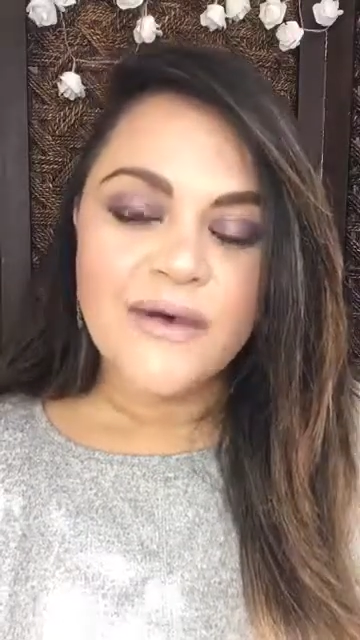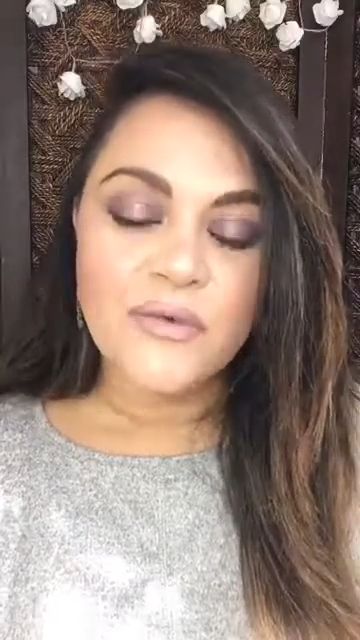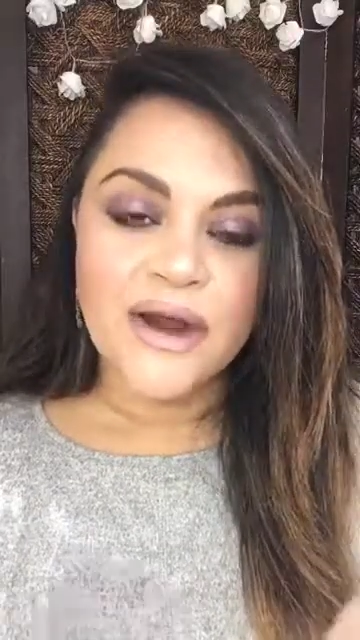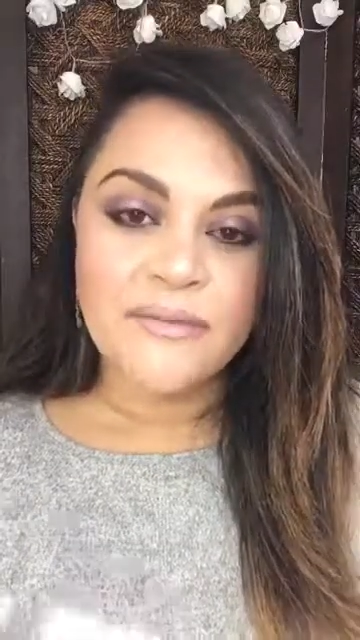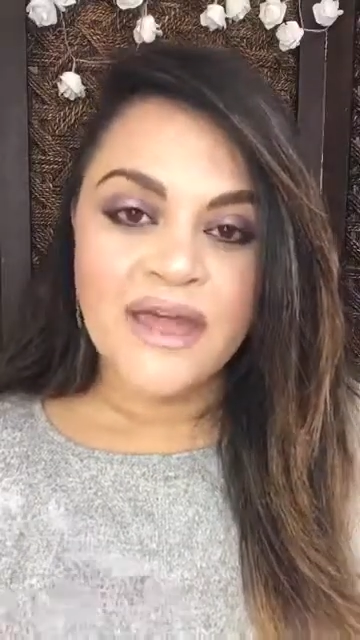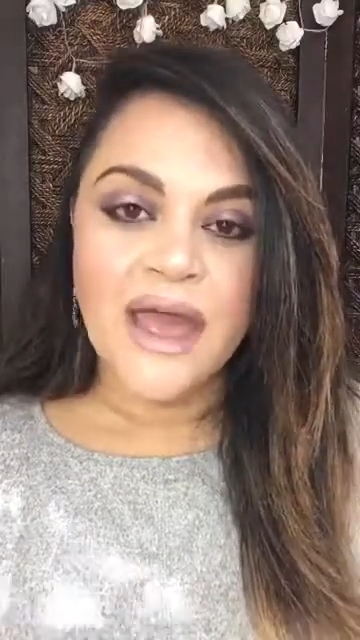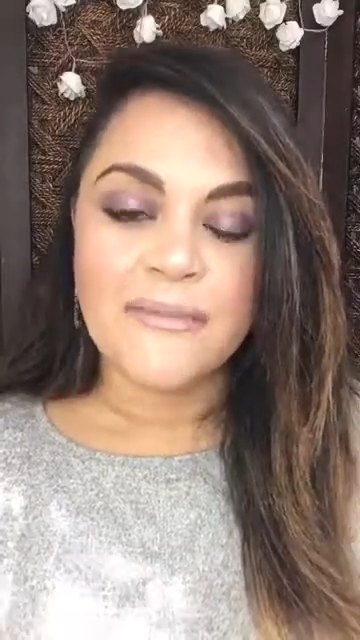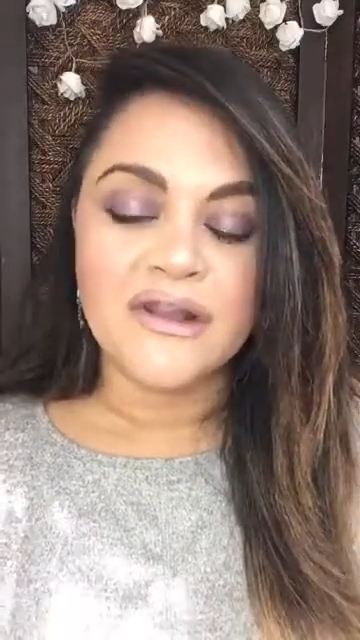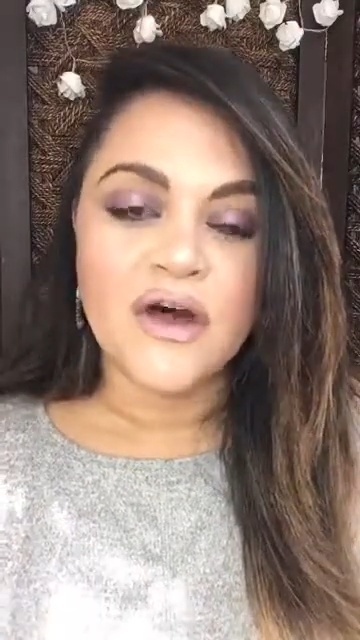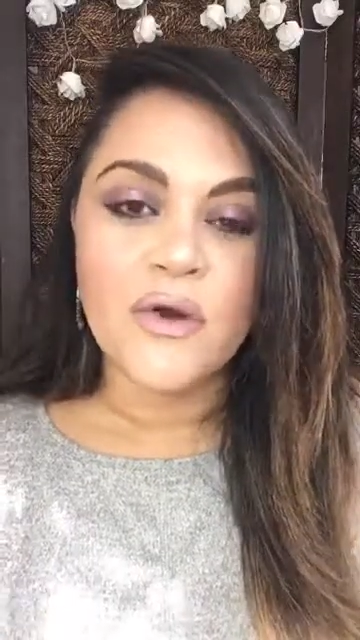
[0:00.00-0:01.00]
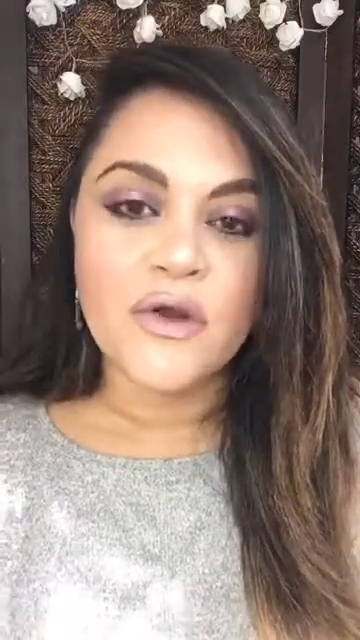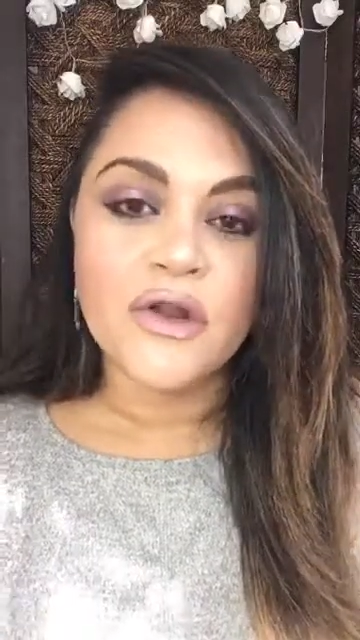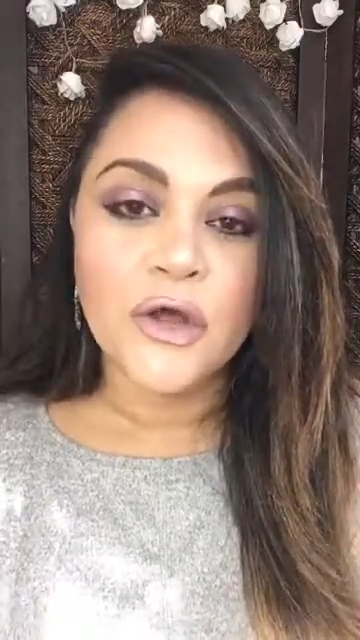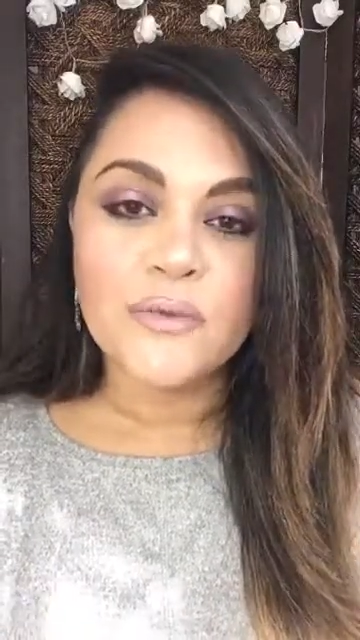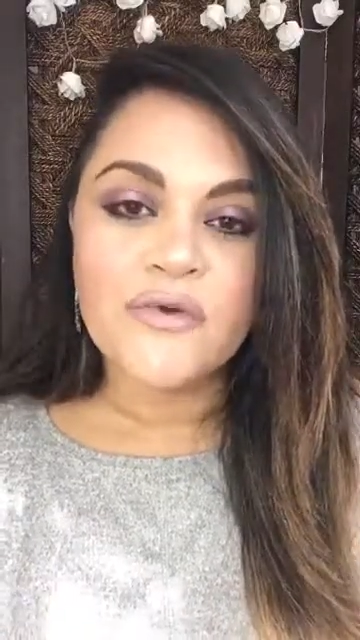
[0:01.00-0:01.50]
when I became a
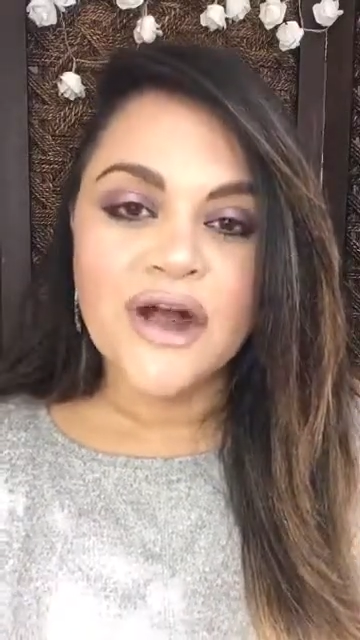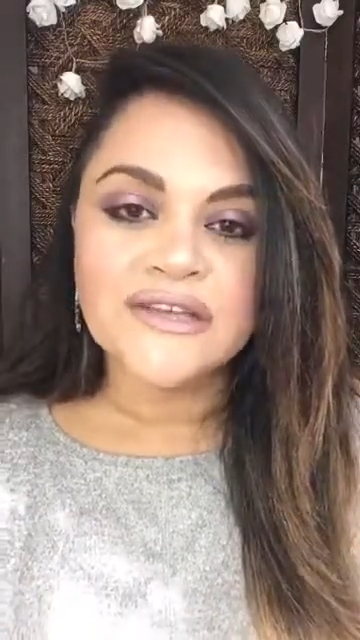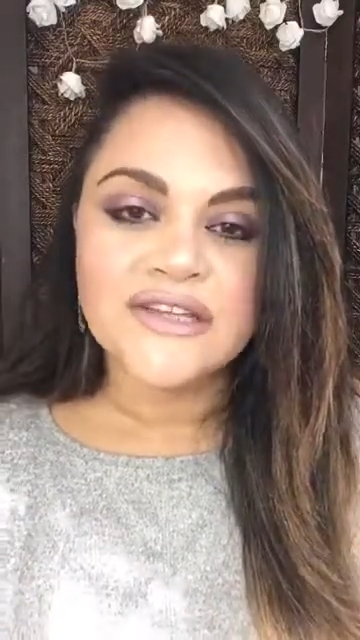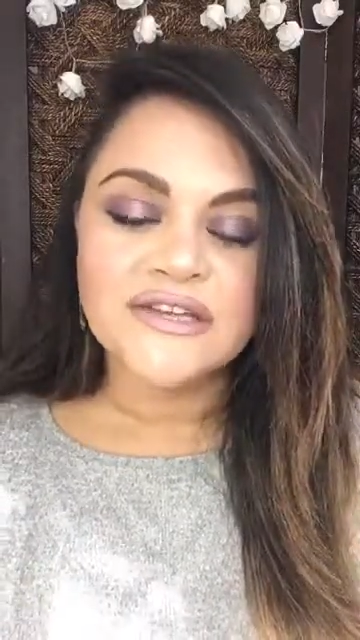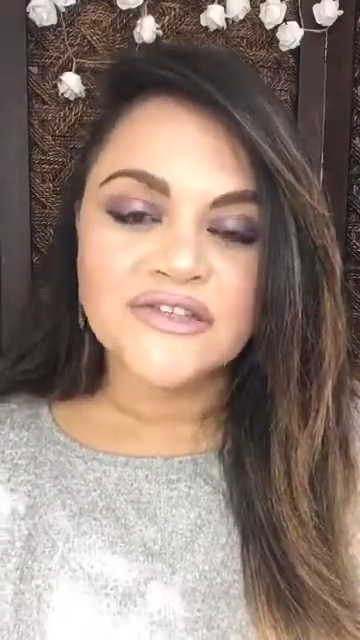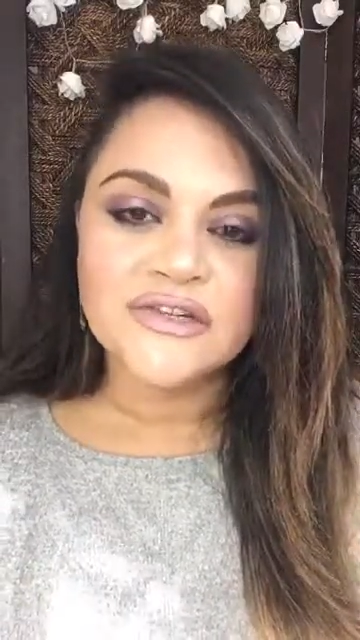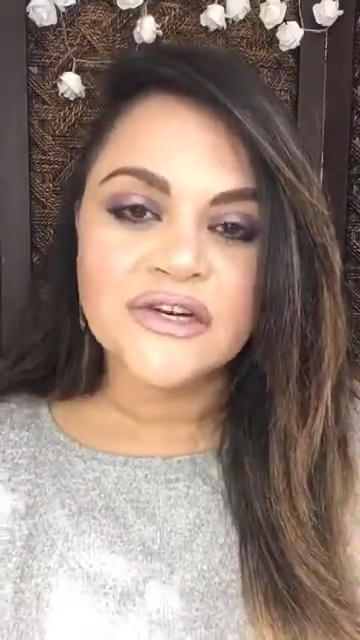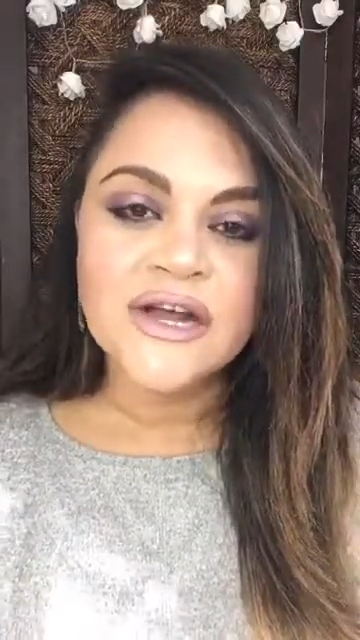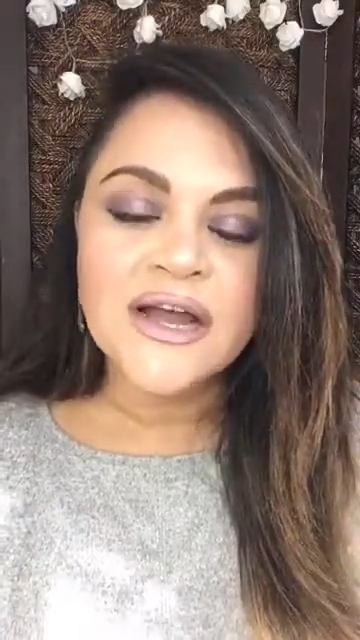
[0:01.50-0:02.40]
loan processor,